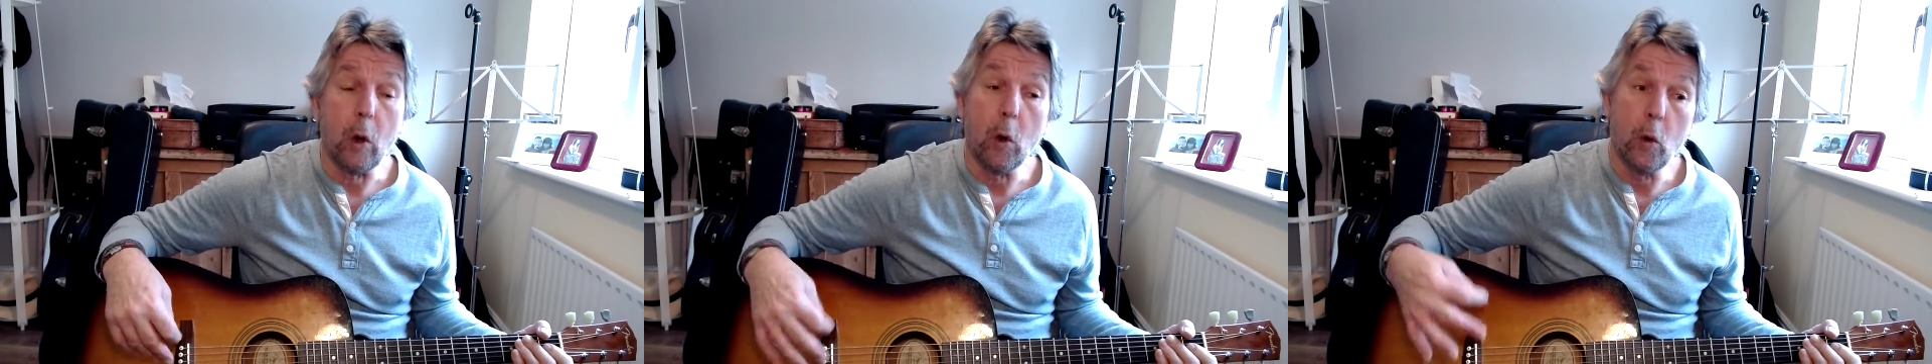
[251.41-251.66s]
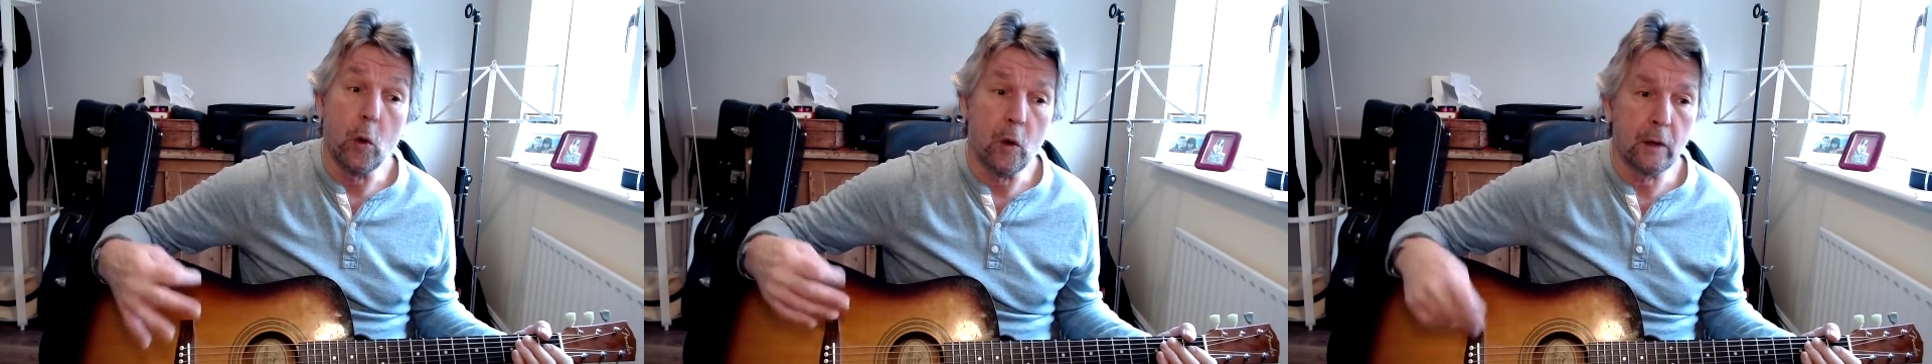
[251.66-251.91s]

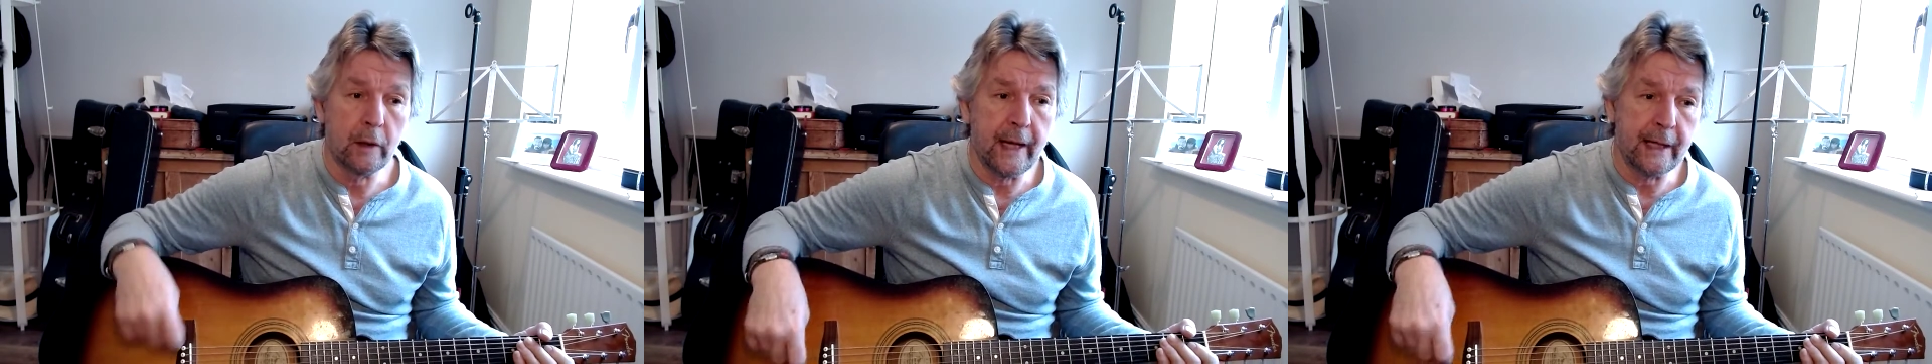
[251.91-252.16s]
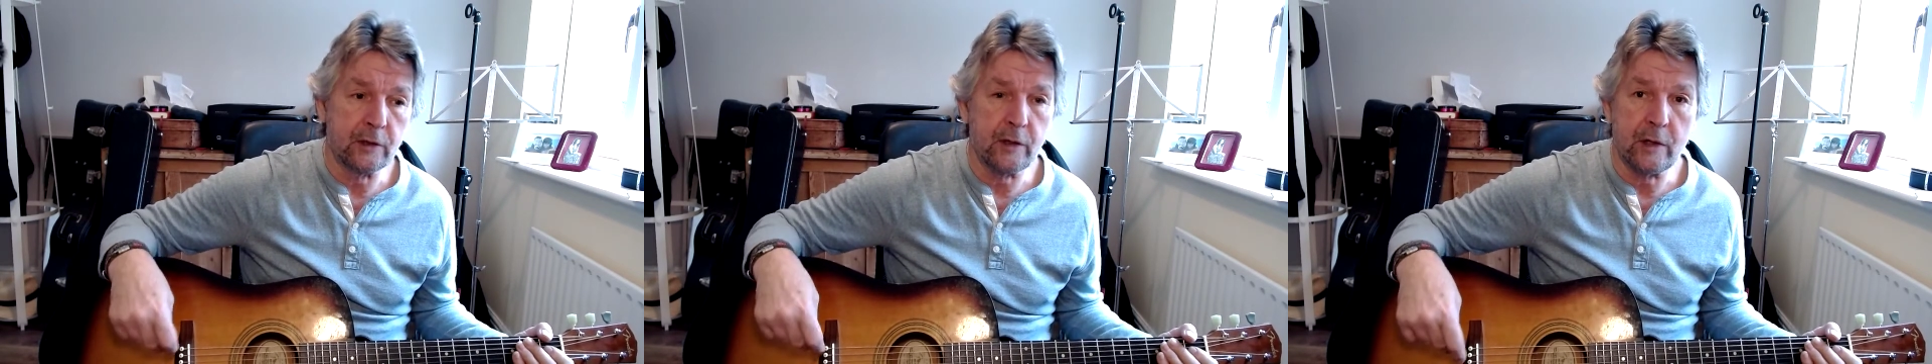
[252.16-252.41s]
or
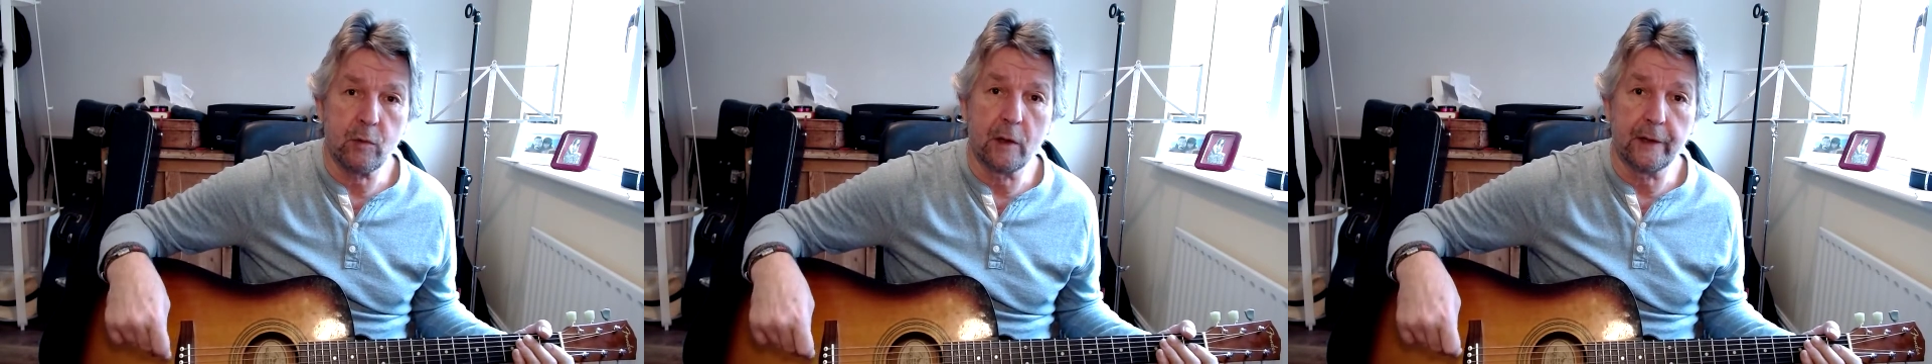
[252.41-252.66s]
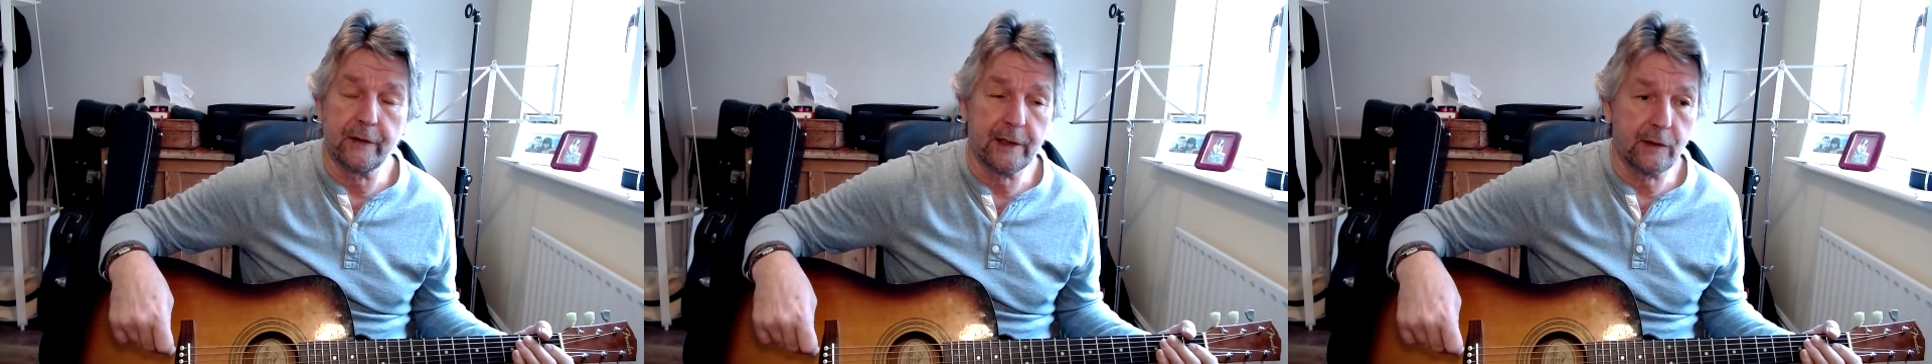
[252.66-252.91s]
angry
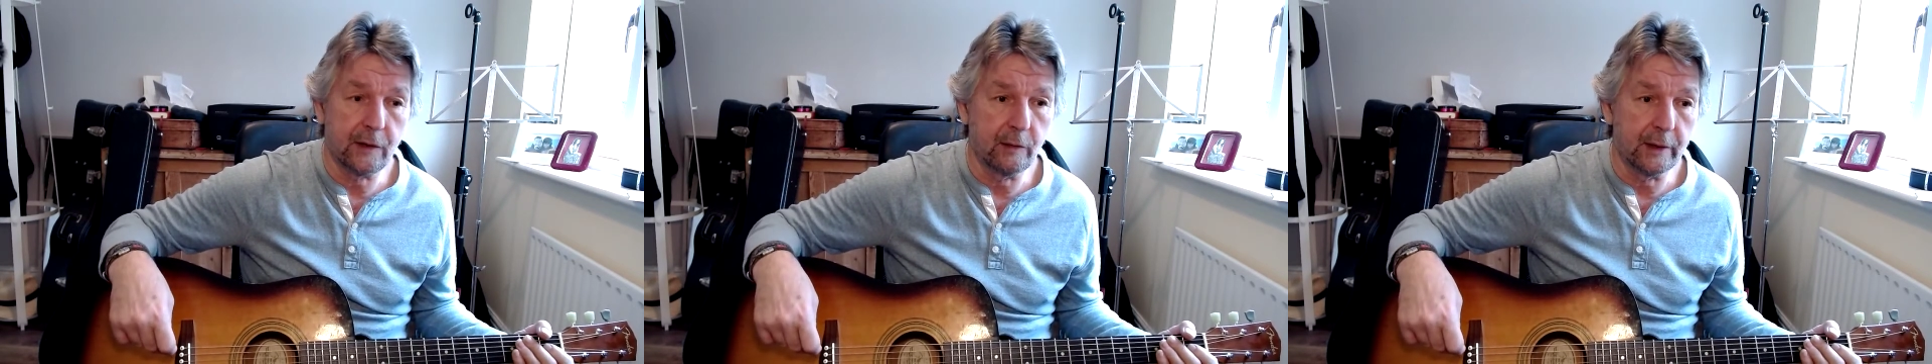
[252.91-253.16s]
quality to